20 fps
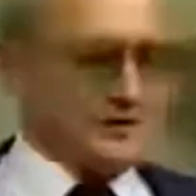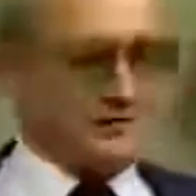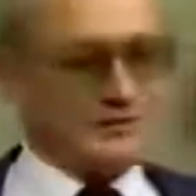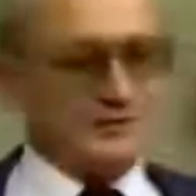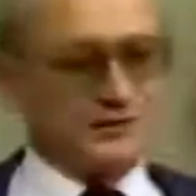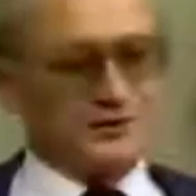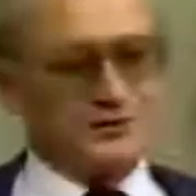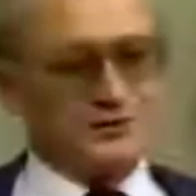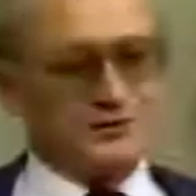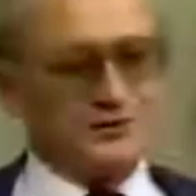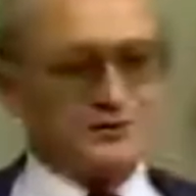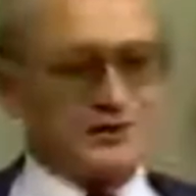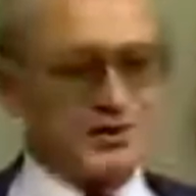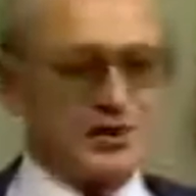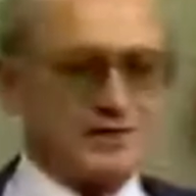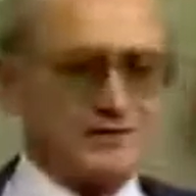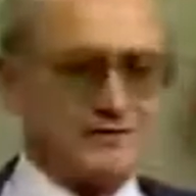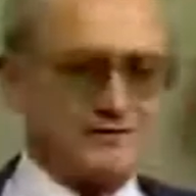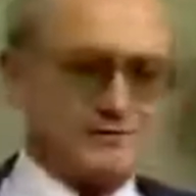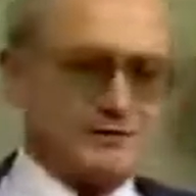Whether you eat
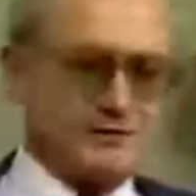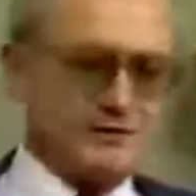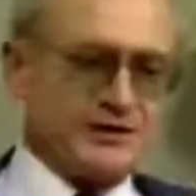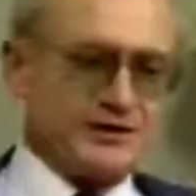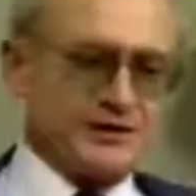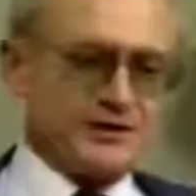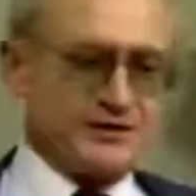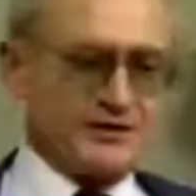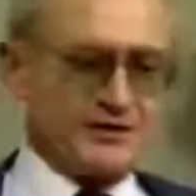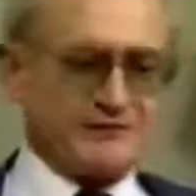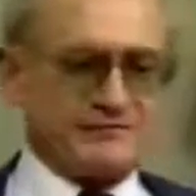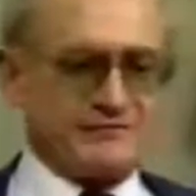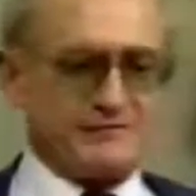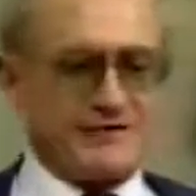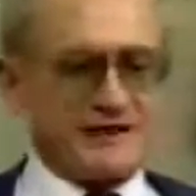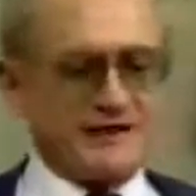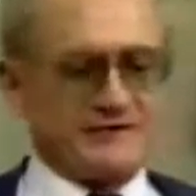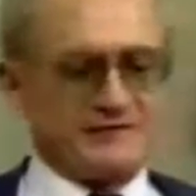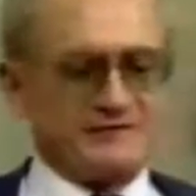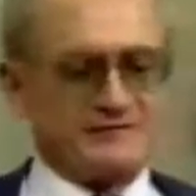junk food and get
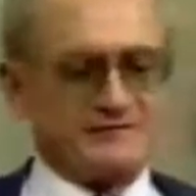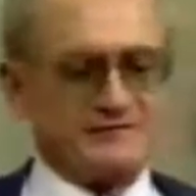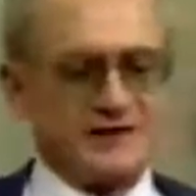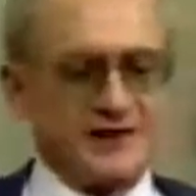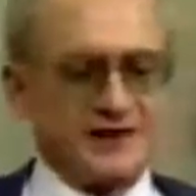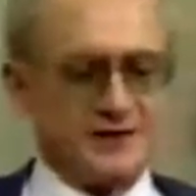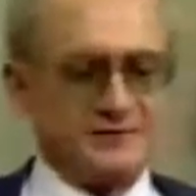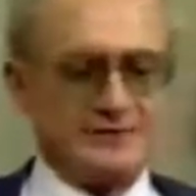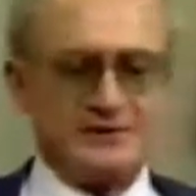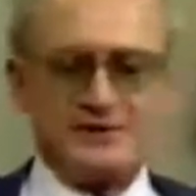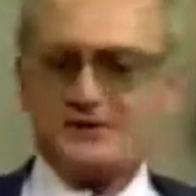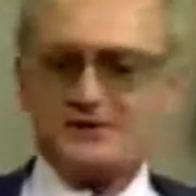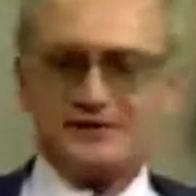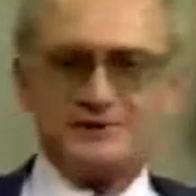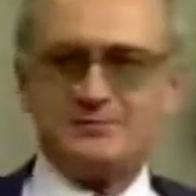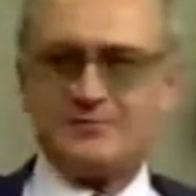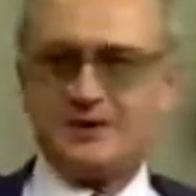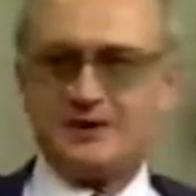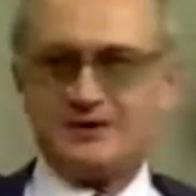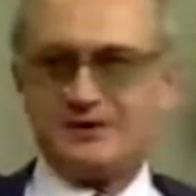fat and flabby, it
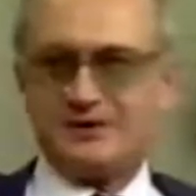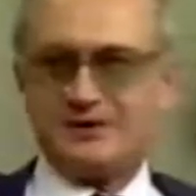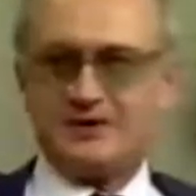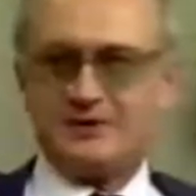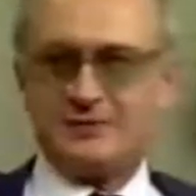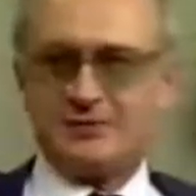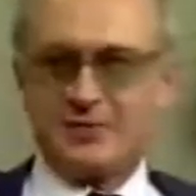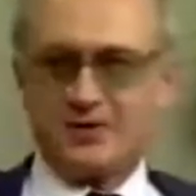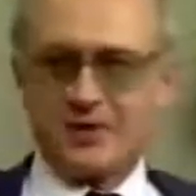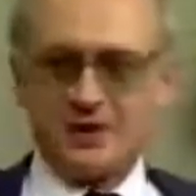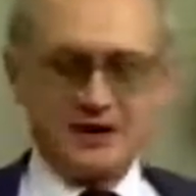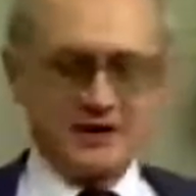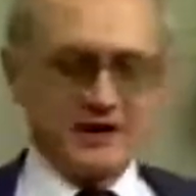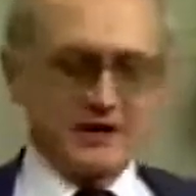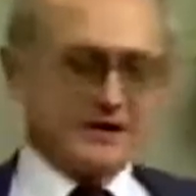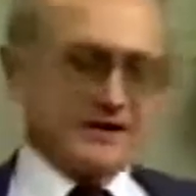doesn't matter anymore.